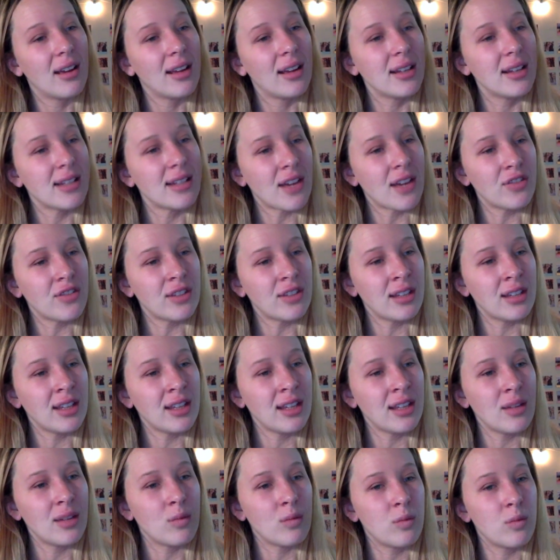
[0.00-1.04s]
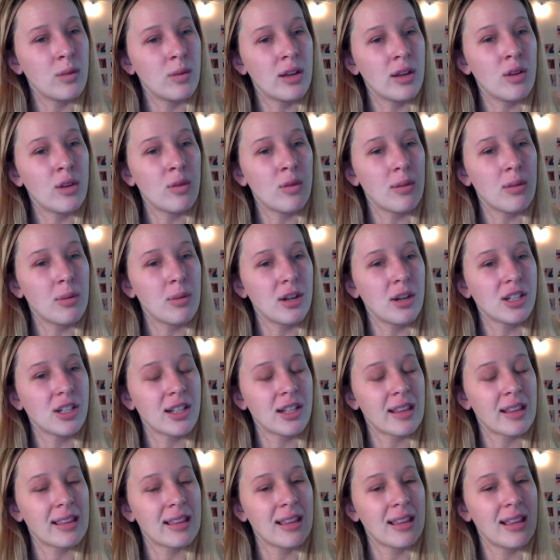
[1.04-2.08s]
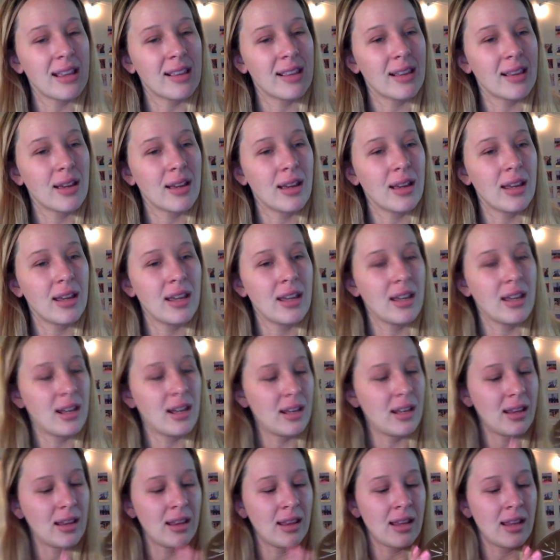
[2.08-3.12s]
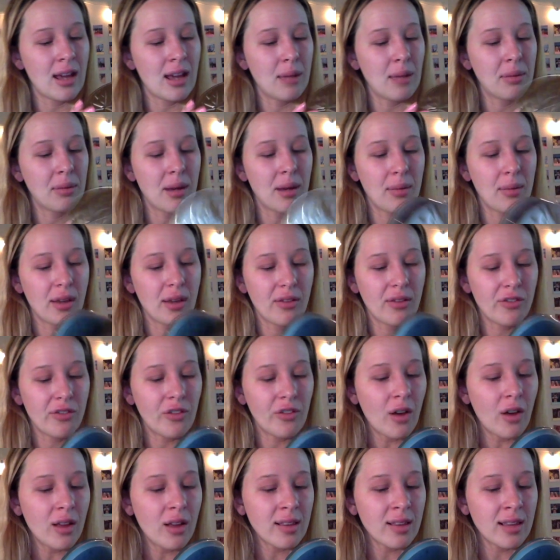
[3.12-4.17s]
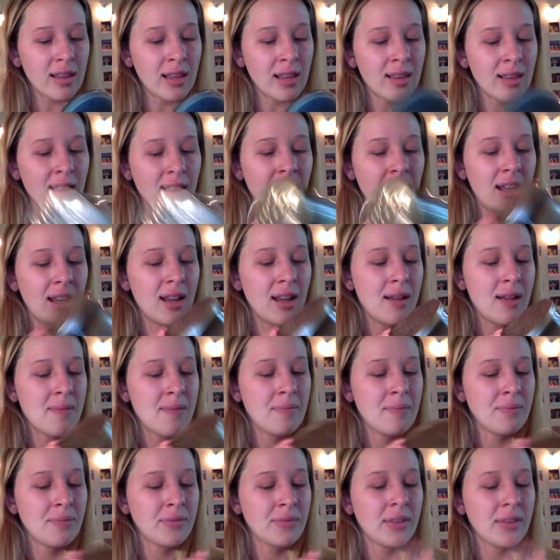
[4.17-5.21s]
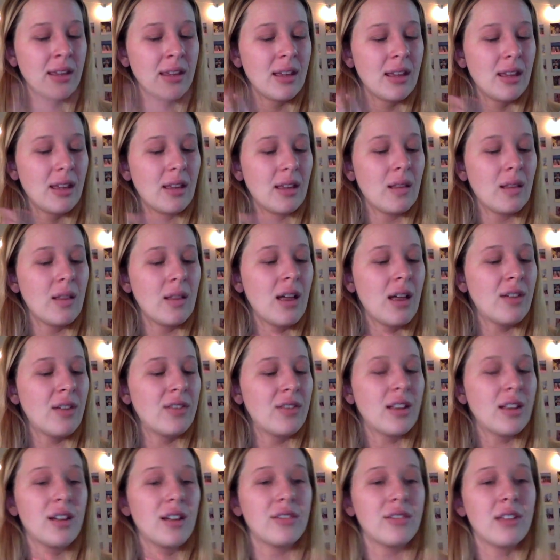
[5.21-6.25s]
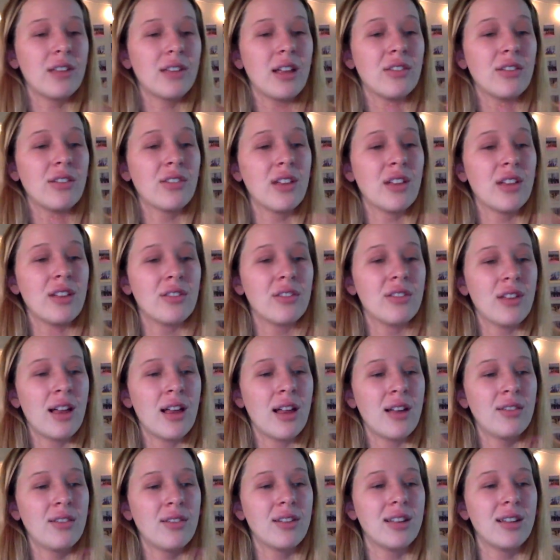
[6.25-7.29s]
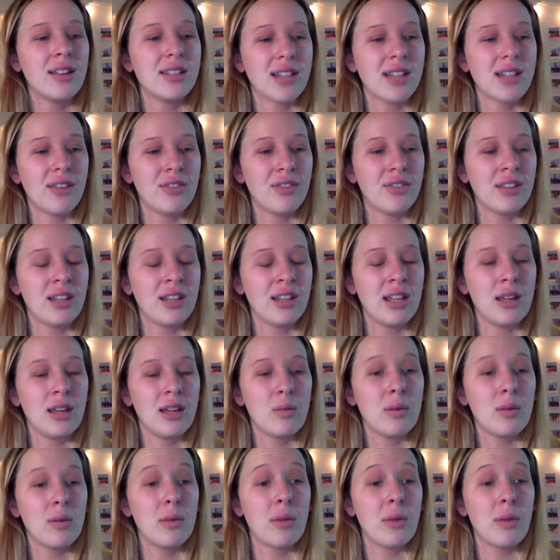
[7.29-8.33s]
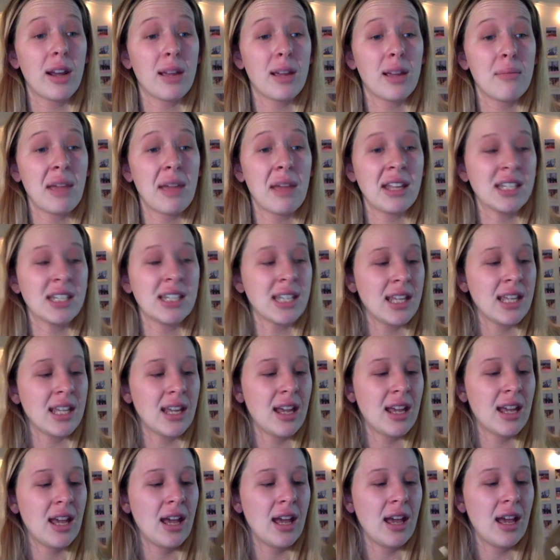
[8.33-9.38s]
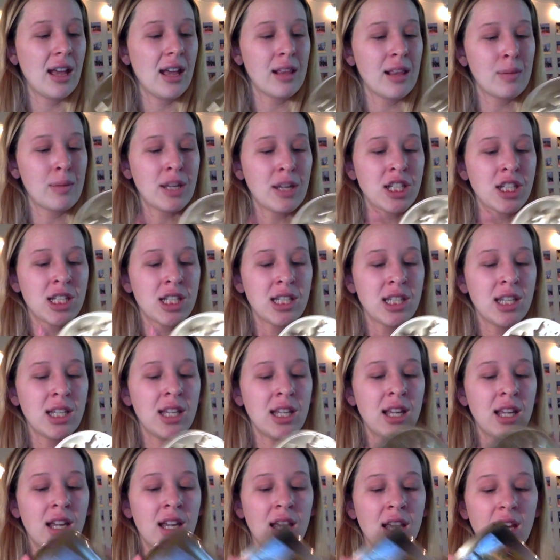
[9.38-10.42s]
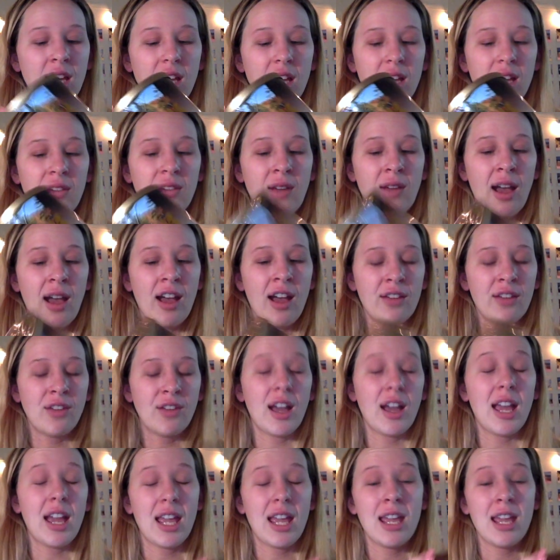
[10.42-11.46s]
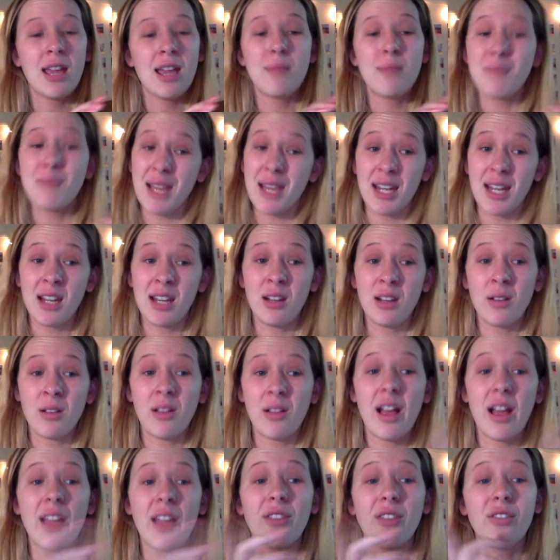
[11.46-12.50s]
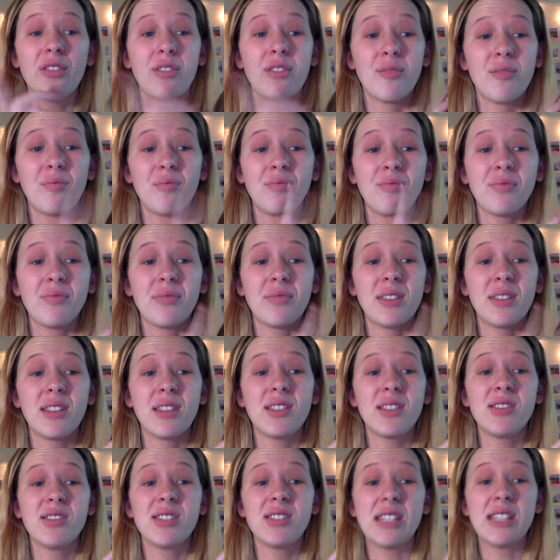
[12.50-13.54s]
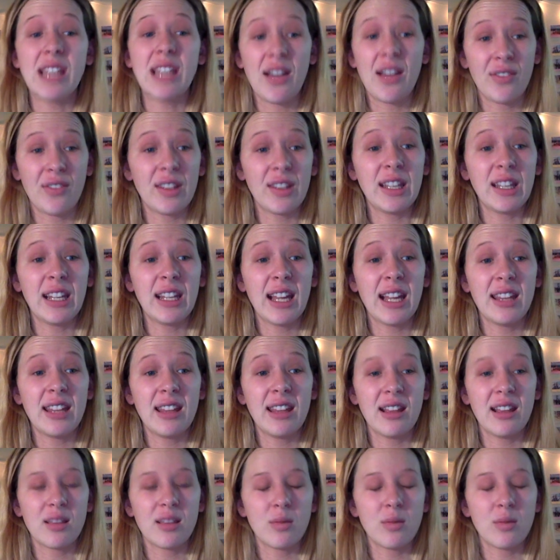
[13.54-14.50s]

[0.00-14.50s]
definitely will repurchase this in the upcoming fall season. Love, love, love, love, love. Definitely would recommend it, especially if you have a man in your life definitely get this